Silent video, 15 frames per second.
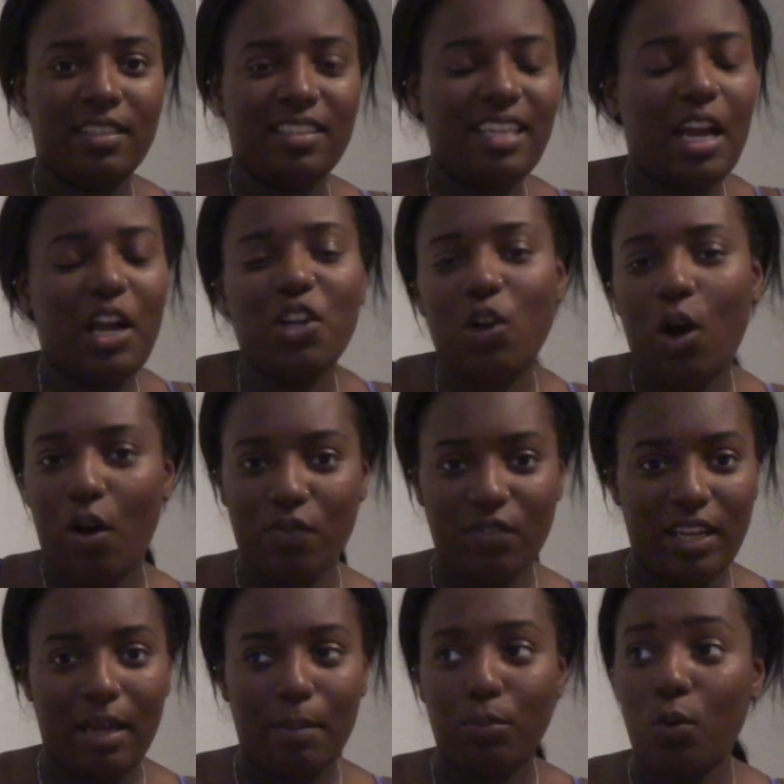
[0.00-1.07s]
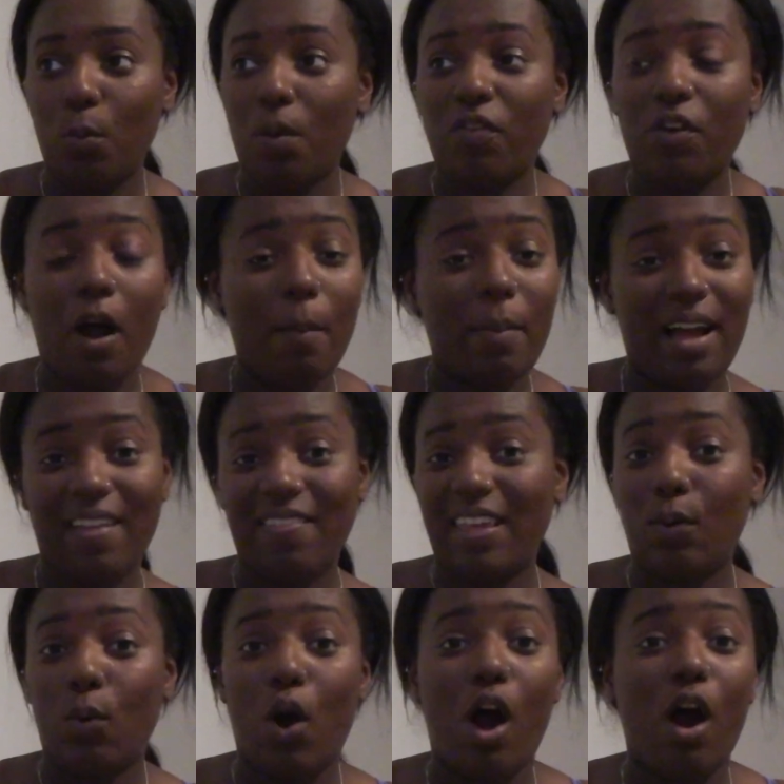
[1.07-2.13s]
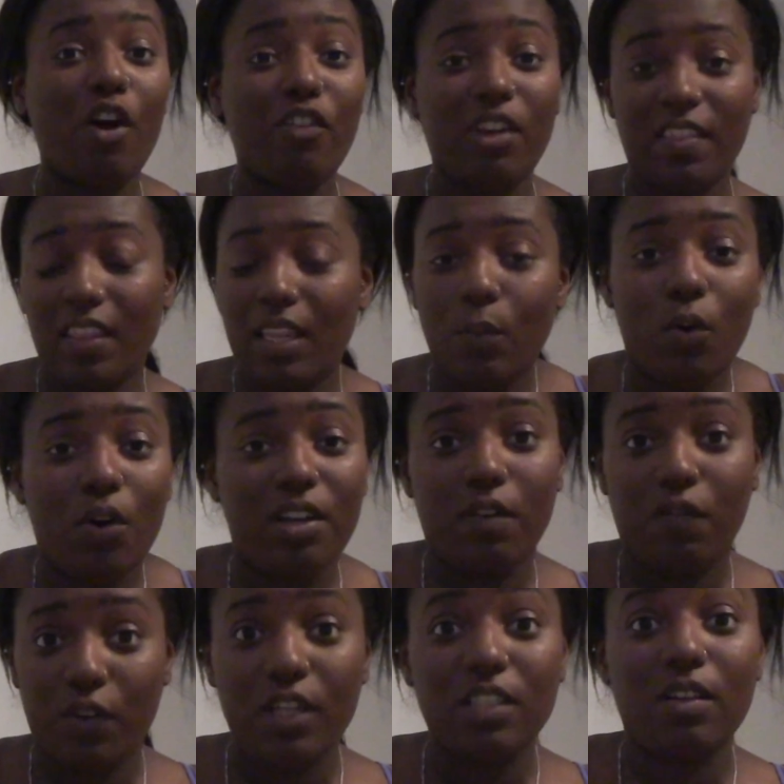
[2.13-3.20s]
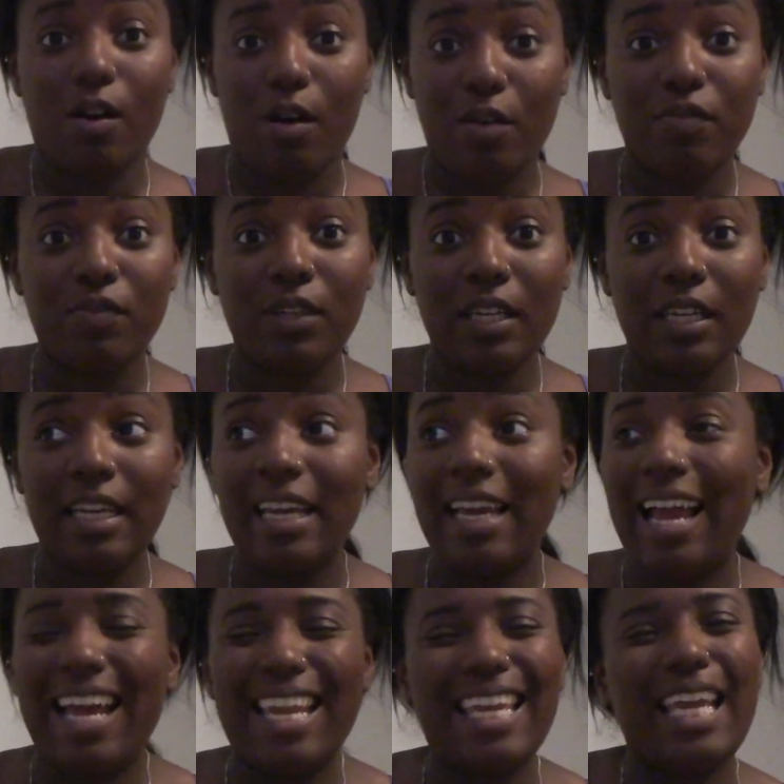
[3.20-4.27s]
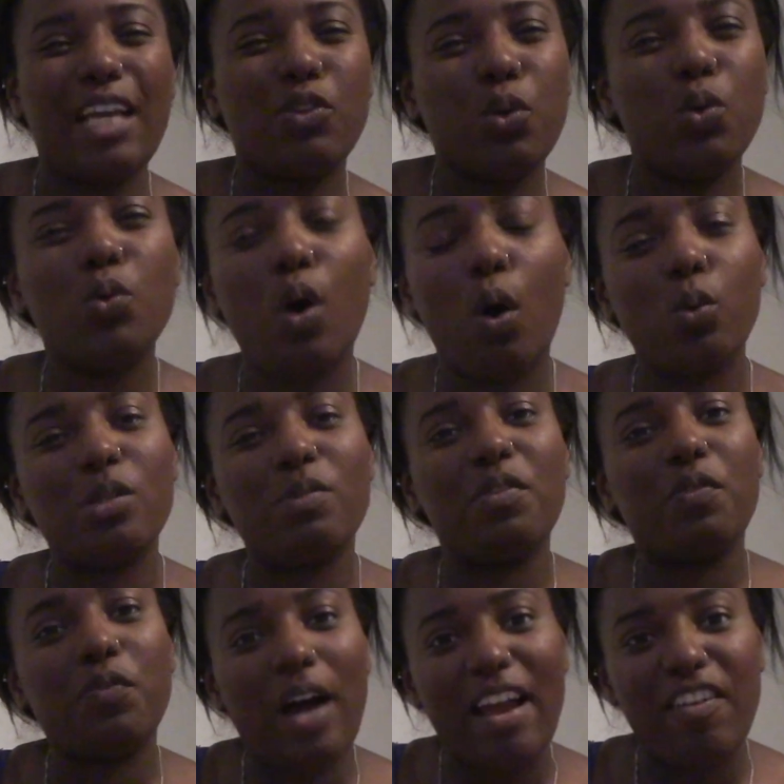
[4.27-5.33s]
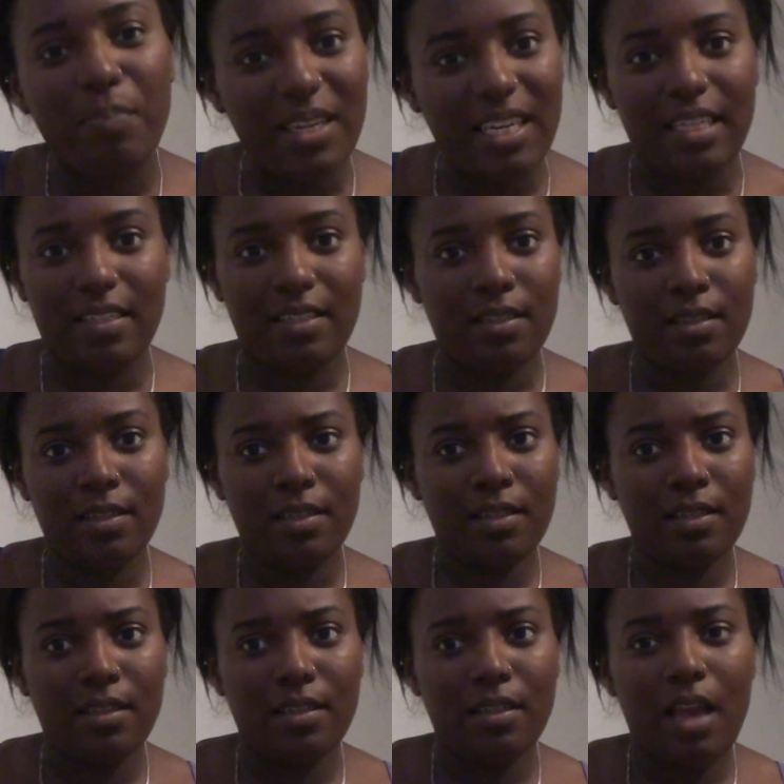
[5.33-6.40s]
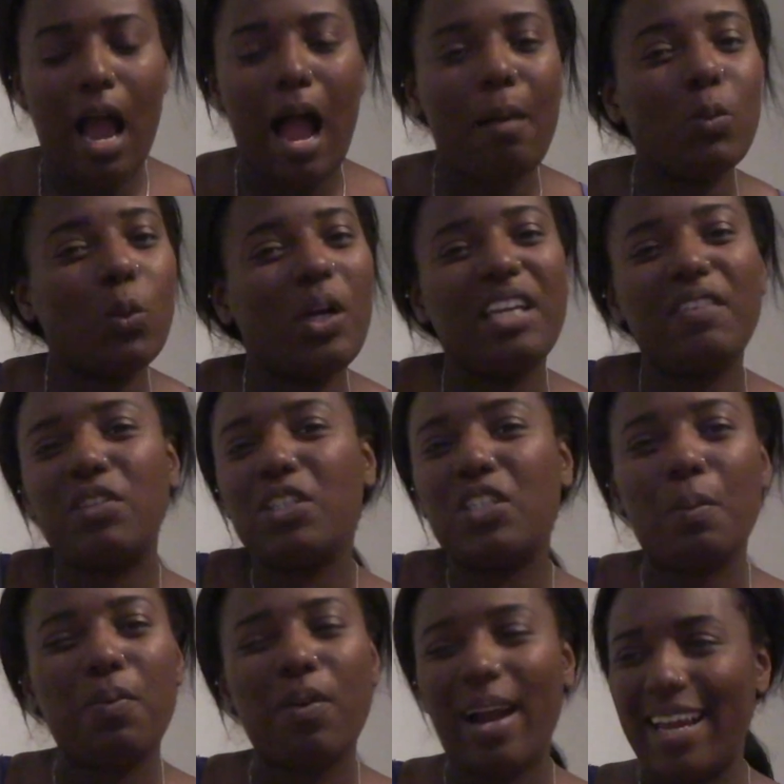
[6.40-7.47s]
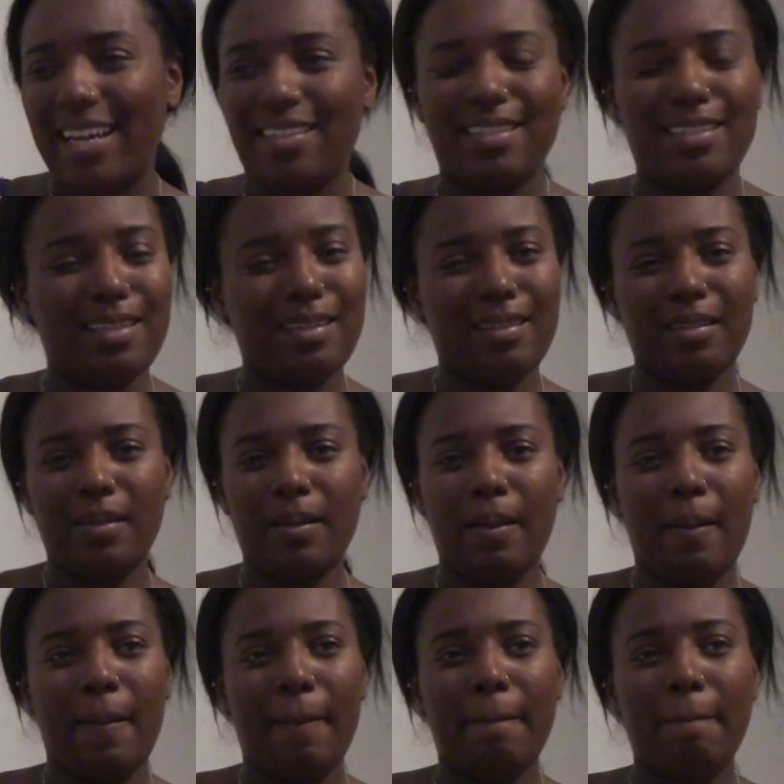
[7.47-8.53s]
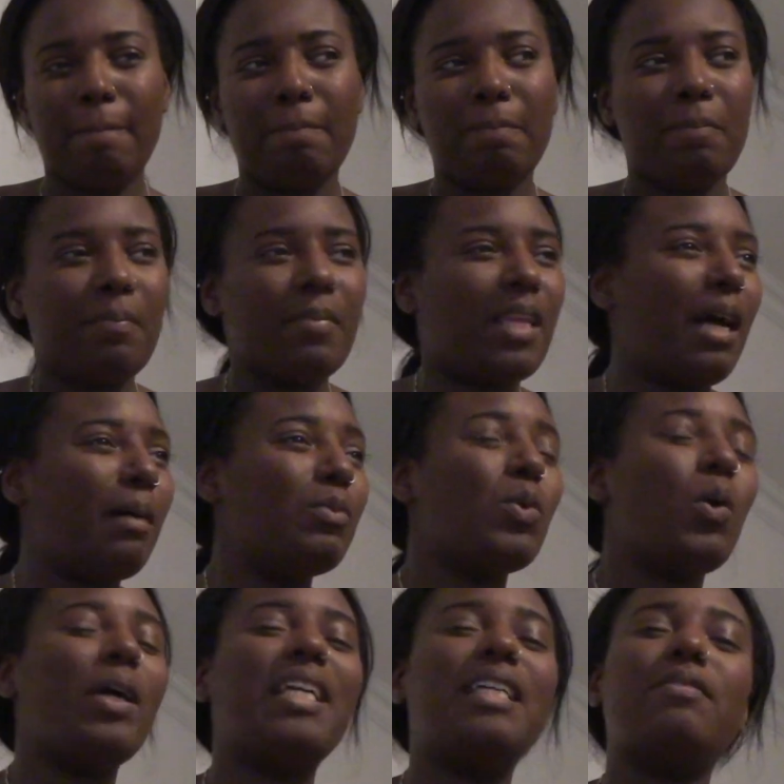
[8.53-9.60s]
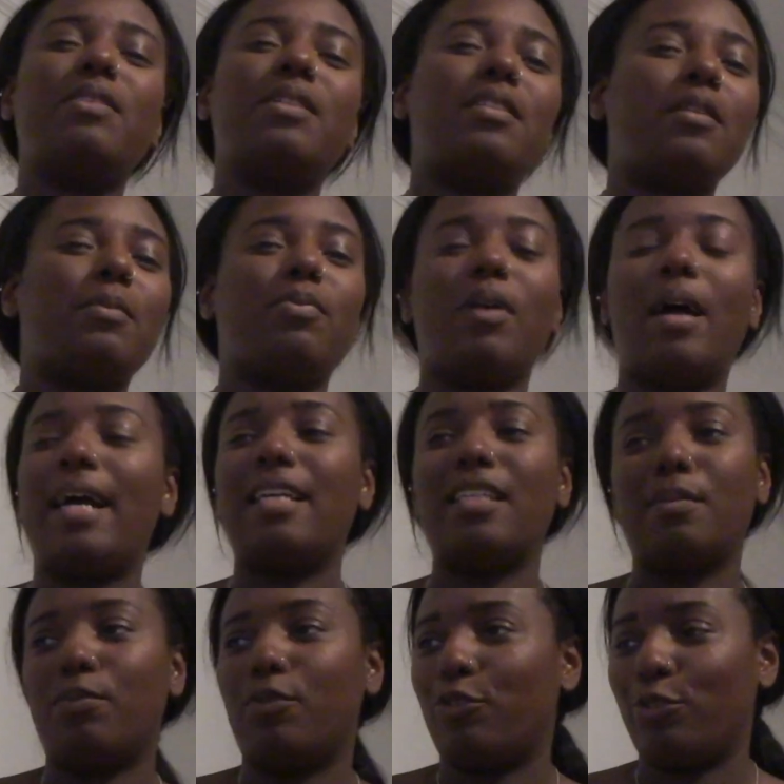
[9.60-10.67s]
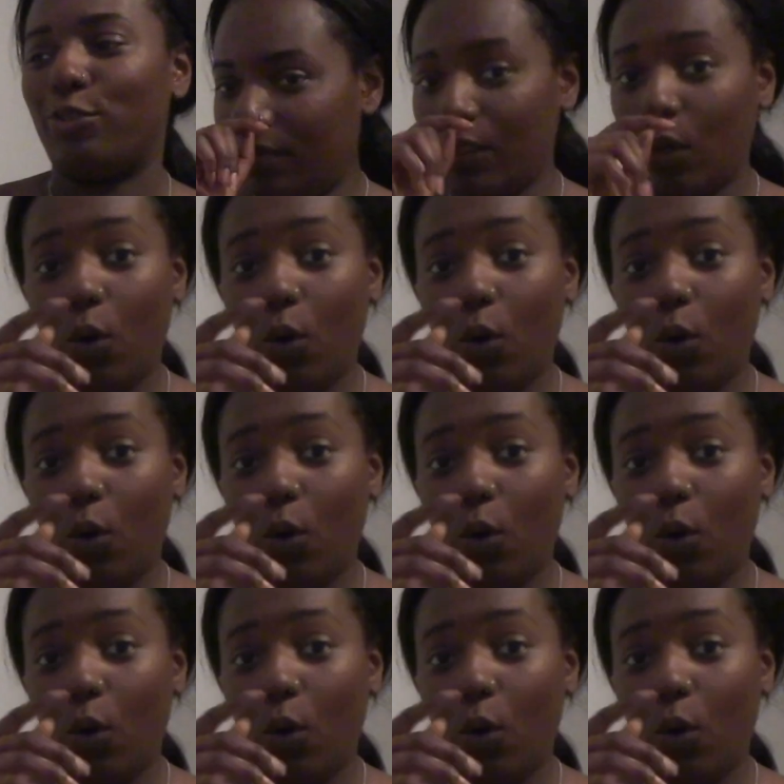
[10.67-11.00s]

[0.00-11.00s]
Second half now, Bournemouth come out. They were hungrier than they were in the first half. And they get two goals within five minutes. I'm not even surprised. I'm not even surprised, bro.